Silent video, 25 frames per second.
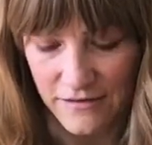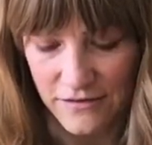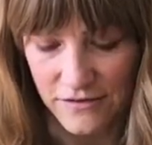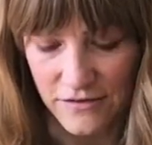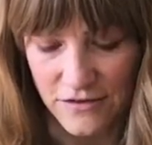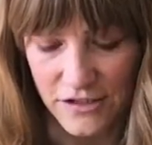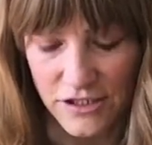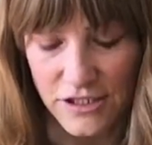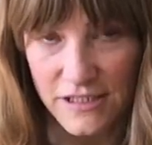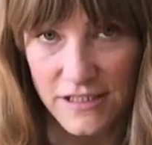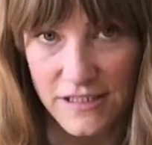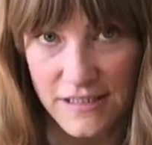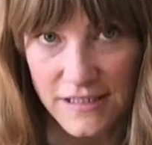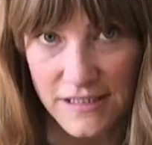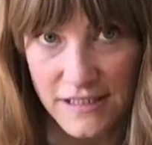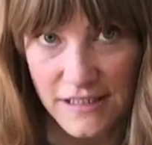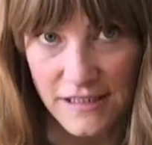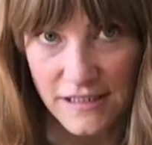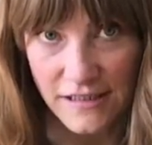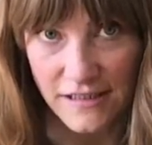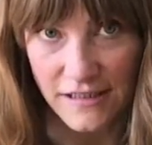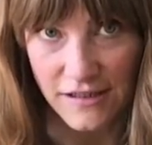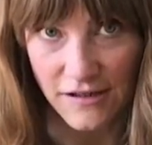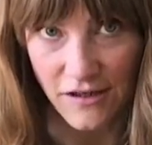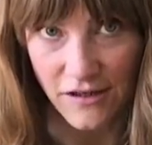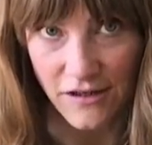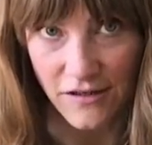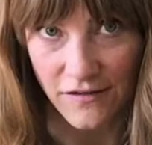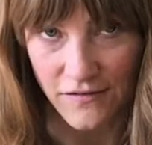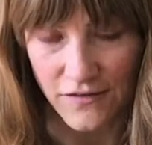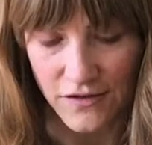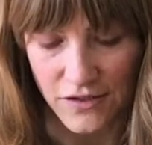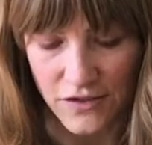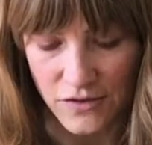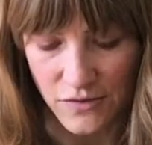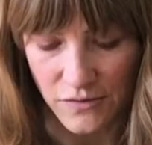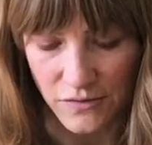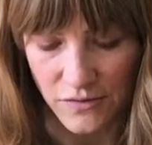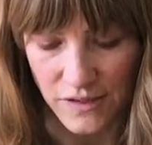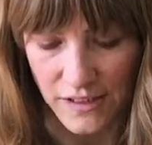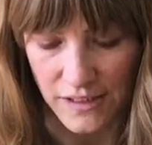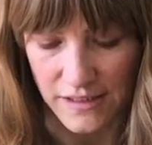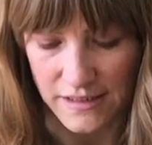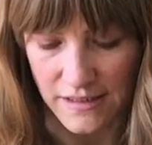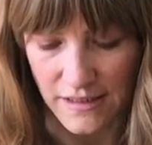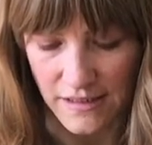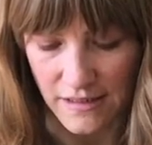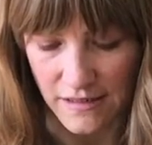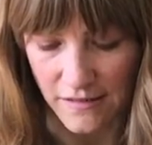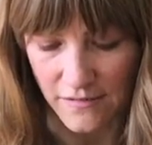She's stealing all of the
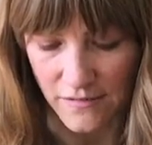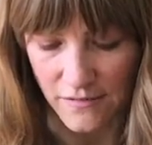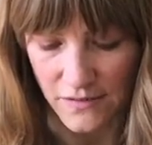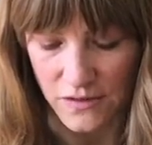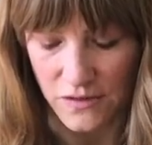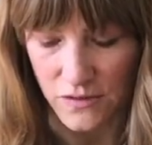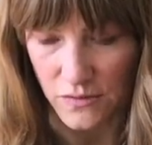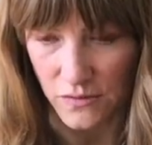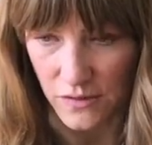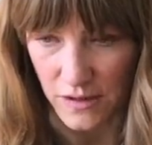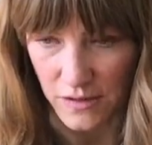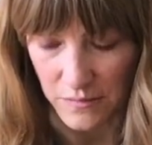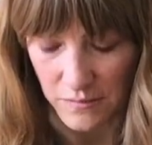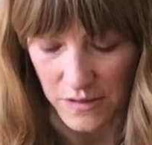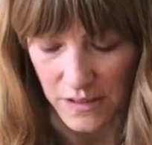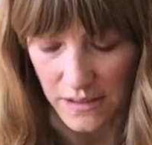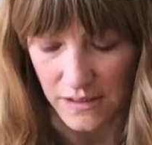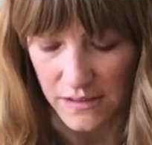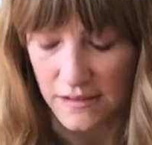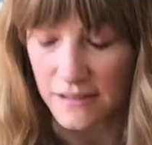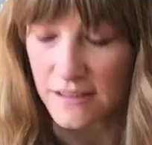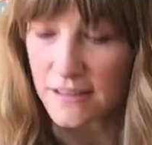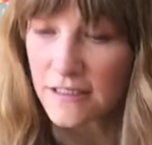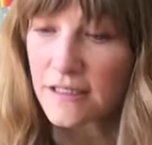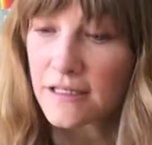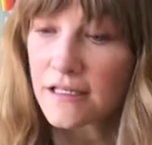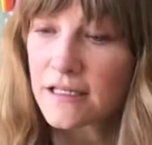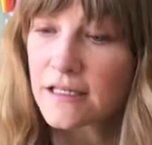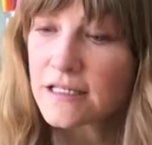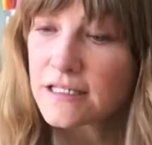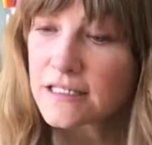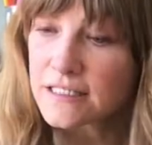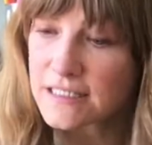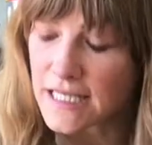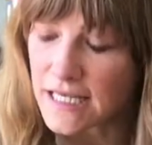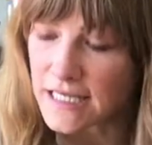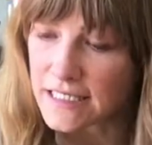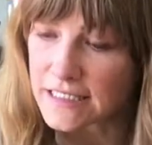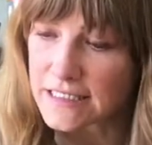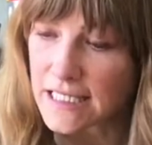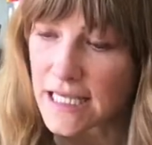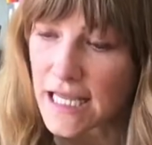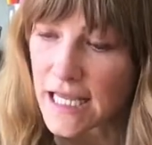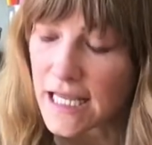toys out of the toy bin. Tay-Tay.